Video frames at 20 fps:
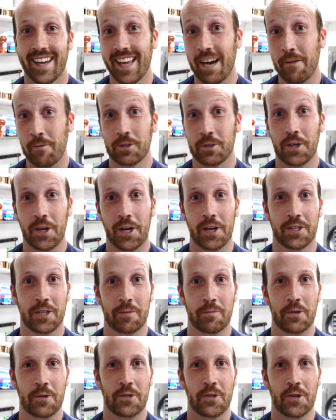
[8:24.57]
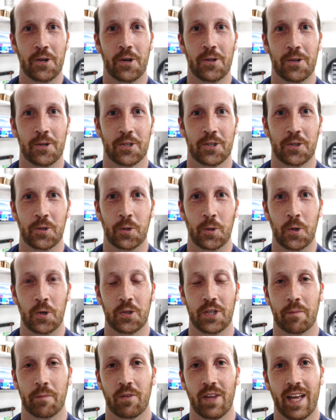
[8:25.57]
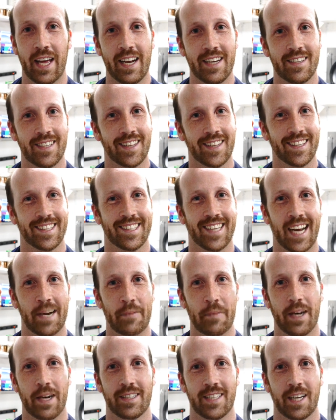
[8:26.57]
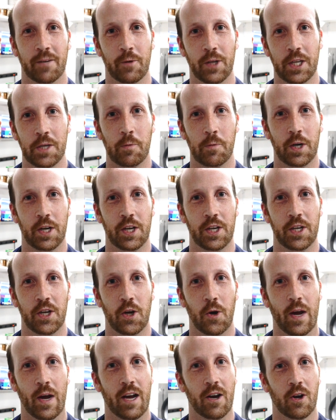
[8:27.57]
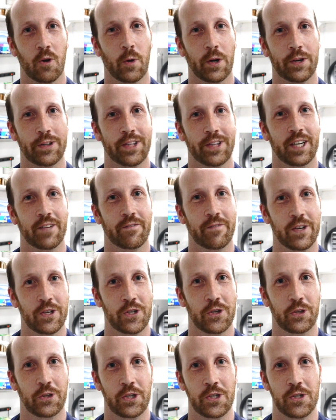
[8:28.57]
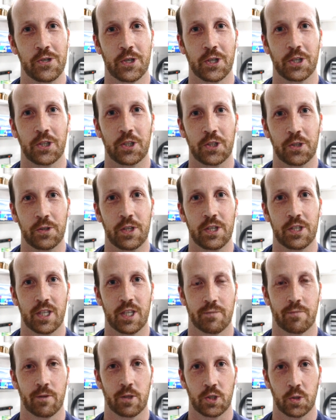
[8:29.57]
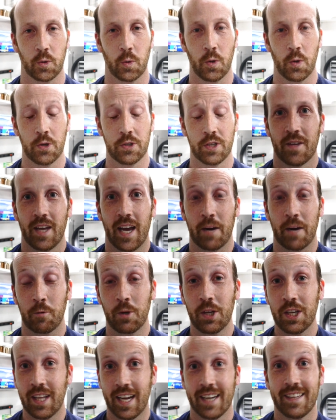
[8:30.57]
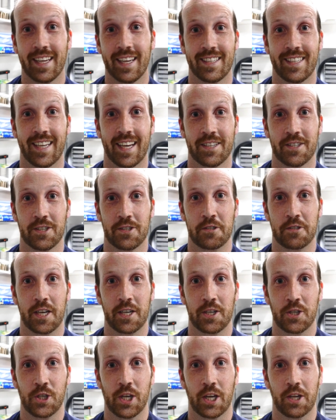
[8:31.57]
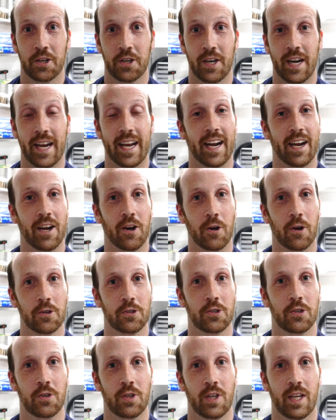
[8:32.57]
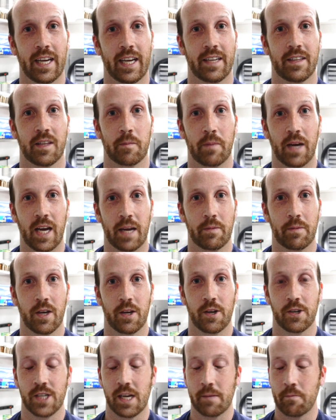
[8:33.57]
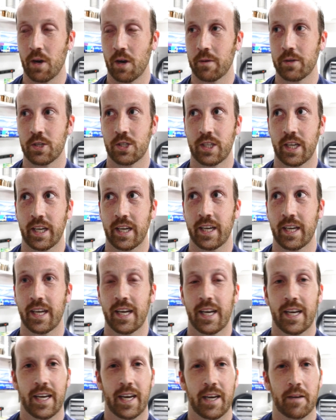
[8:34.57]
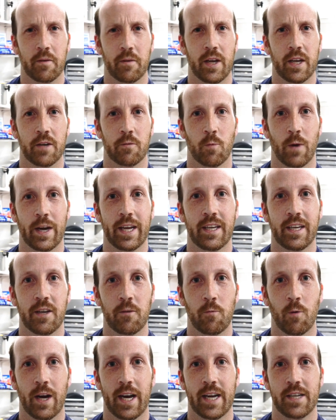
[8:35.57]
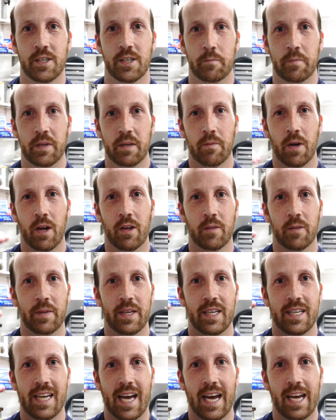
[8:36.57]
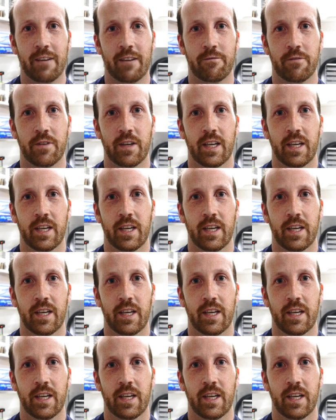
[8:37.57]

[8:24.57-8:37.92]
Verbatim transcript: that was awesome using all those tools. I'm glad I set the timer because I really wanted to know how quickly and efficiently you could do these different tools. I really like that Texas nutsheller and I also like the pipe cutters. I'd probably say it, in ranking wise, it'd be probably be knife,